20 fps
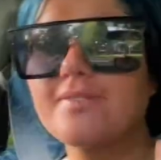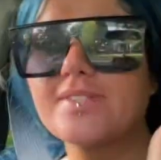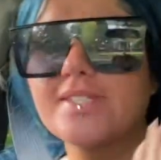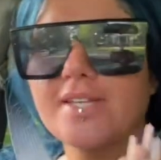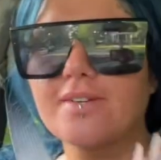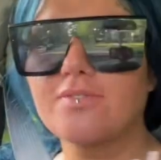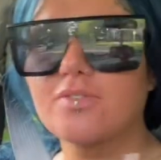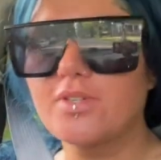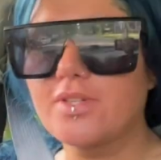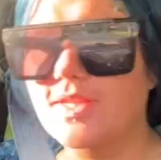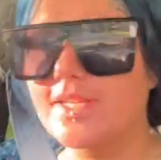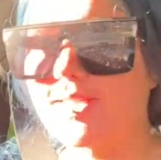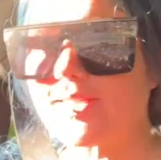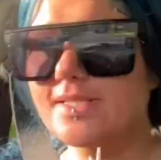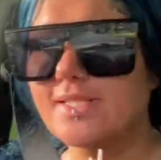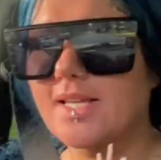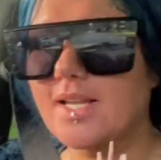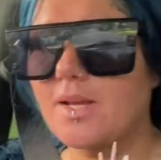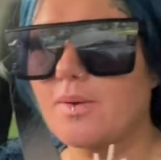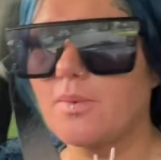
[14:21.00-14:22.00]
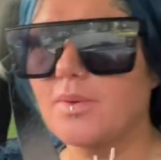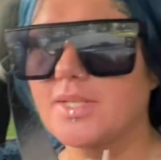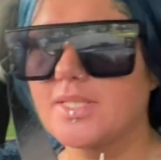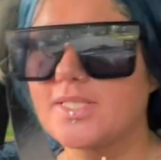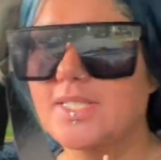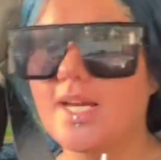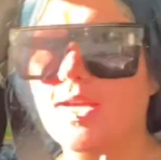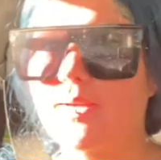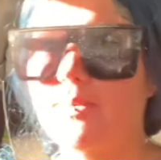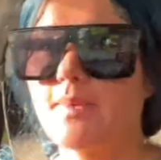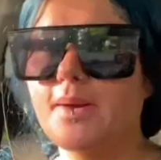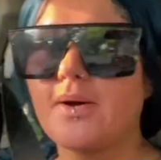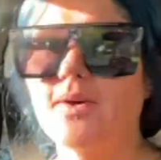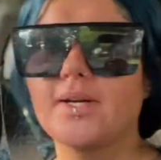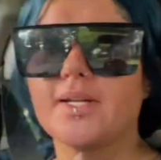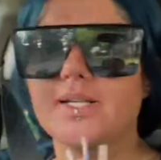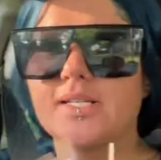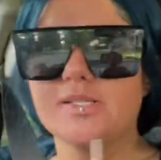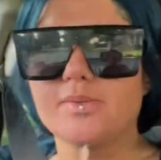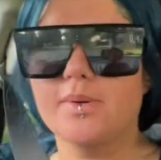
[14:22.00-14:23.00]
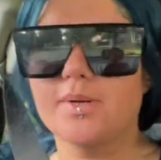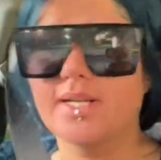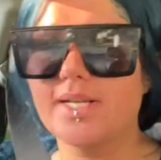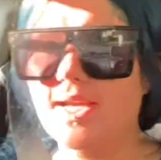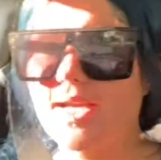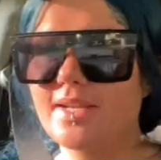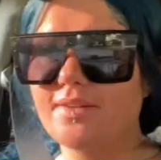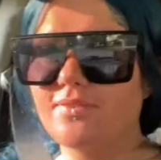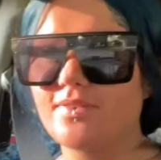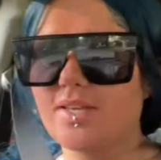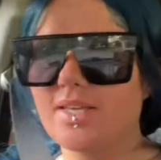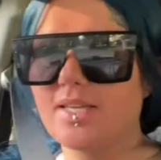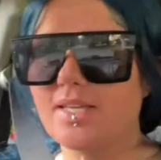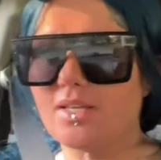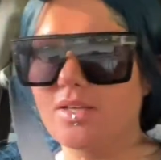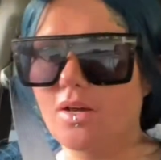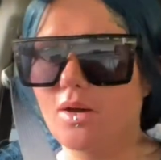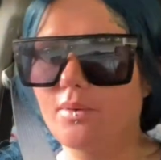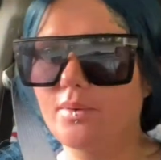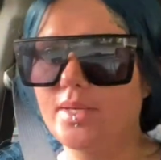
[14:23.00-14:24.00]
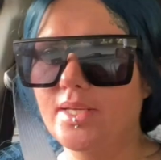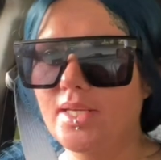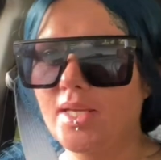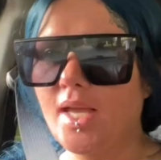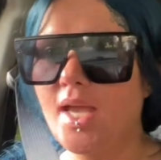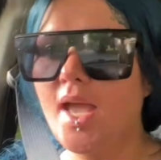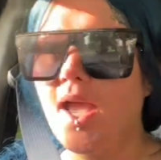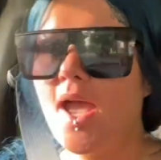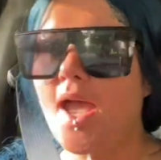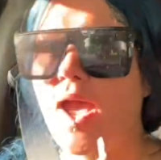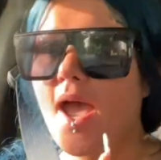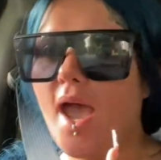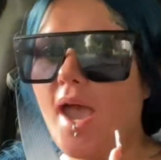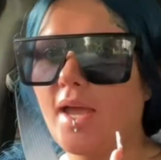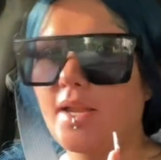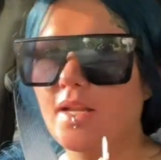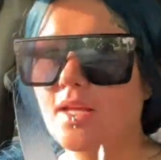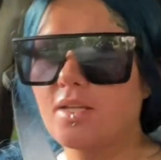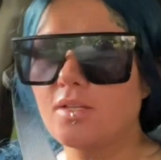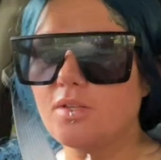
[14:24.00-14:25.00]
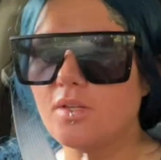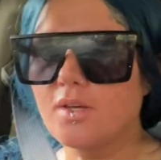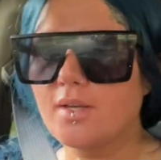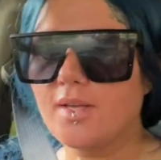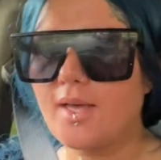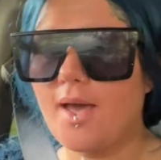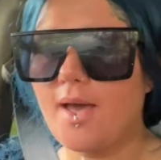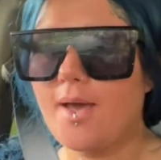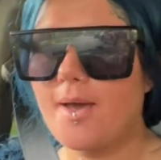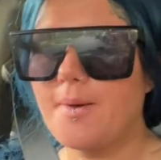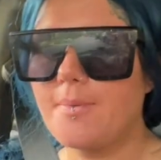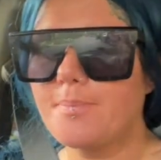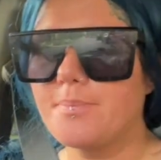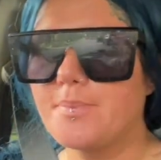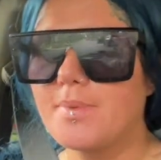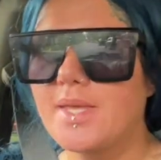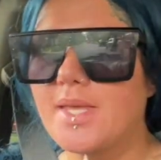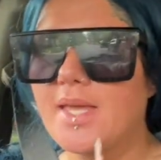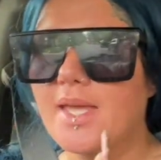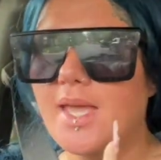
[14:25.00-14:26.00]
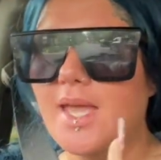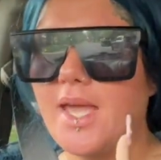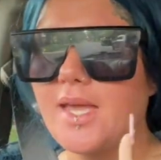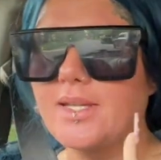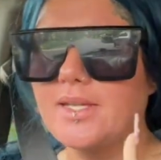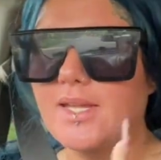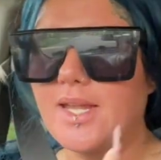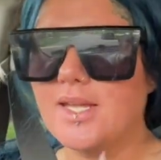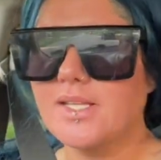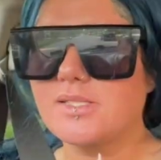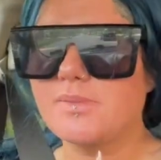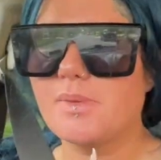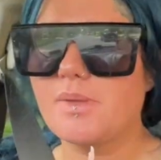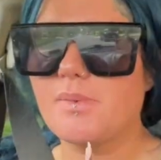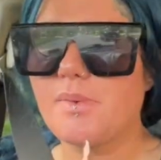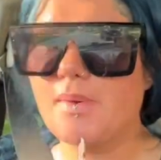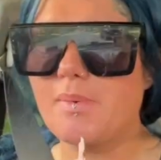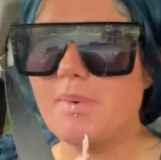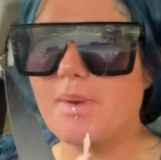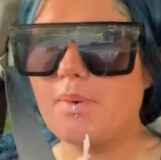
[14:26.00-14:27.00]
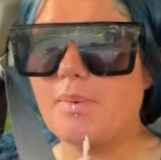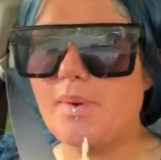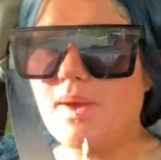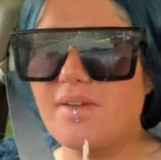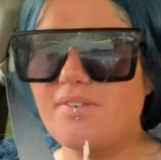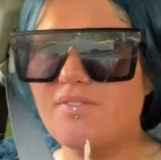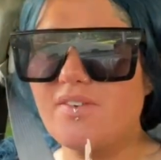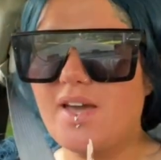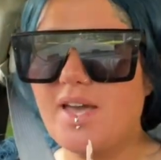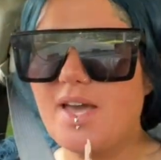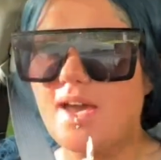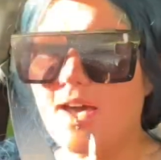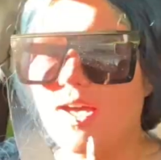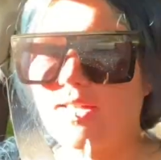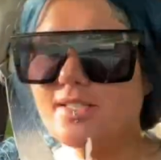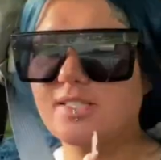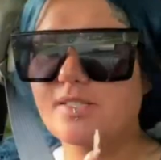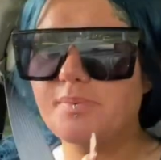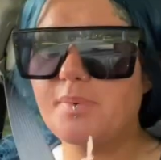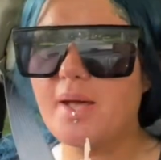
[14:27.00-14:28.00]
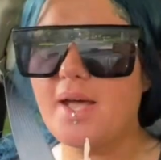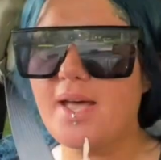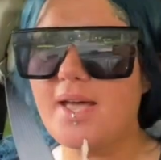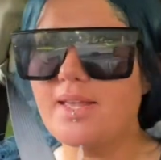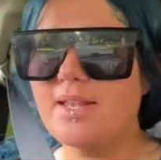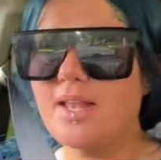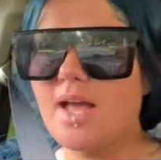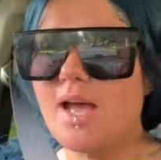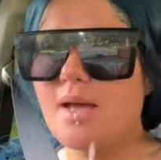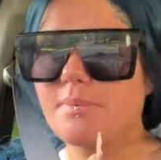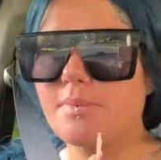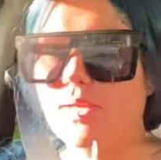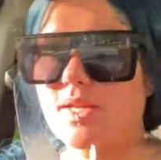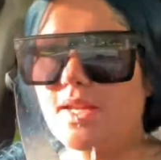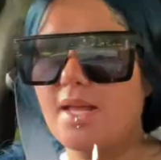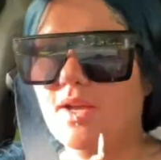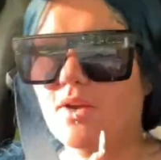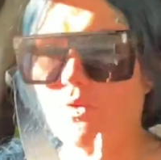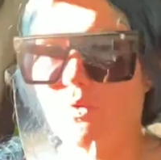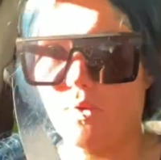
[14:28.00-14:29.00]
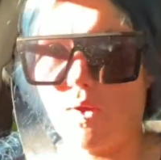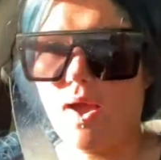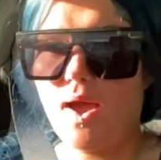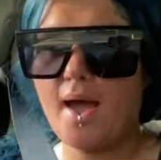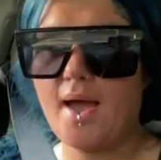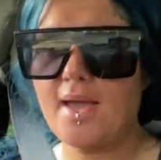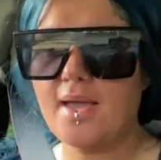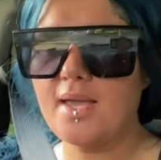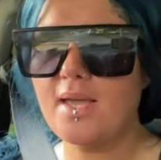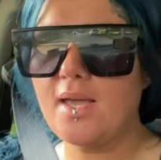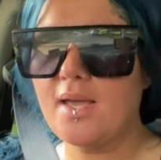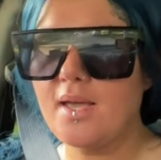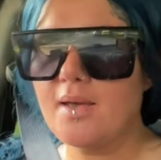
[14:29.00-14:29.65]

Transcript: several things that I want to talk about, and I swear to God, if I get going and I look up and it asks me about my Wi-Fi hotspot, I'm gonna cry